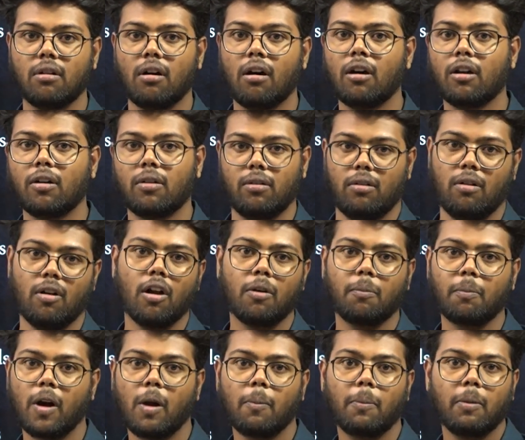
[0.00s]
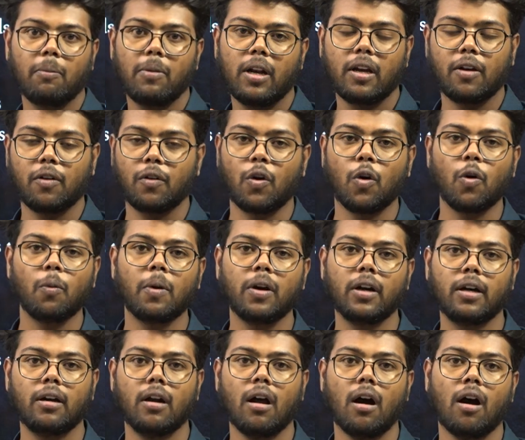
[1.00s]
or not properly groomed
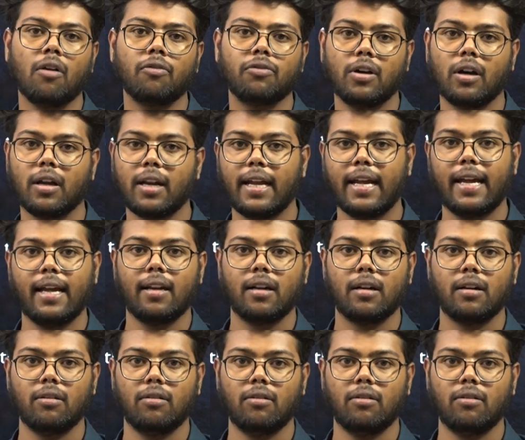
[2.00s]
of your hair